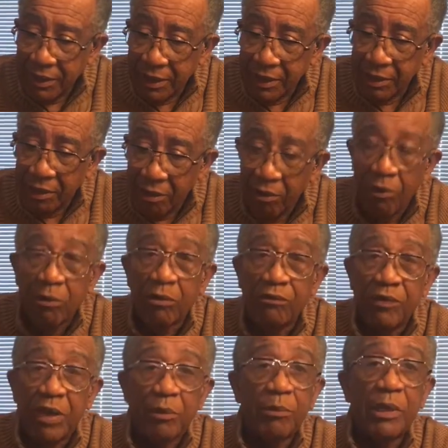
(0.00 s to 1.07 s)
in a Hall
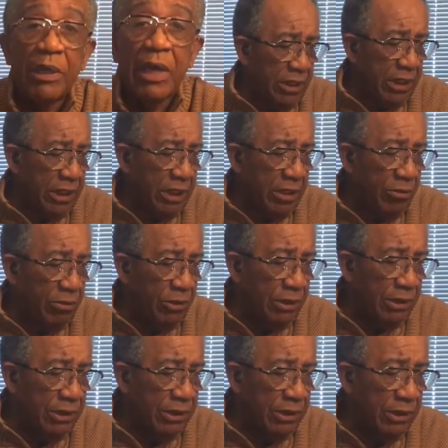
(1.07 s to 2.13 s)
of Fame. It
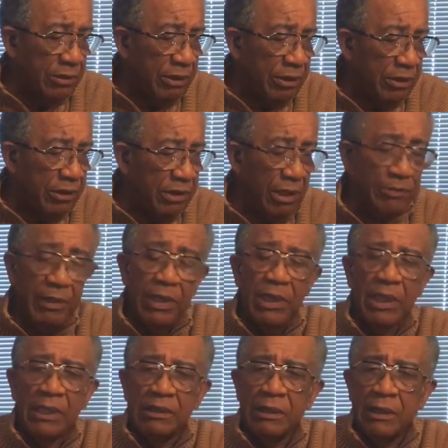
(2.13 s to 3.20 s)
was something
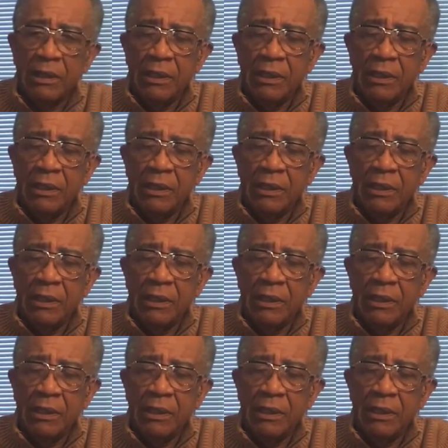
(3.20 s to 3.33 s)
that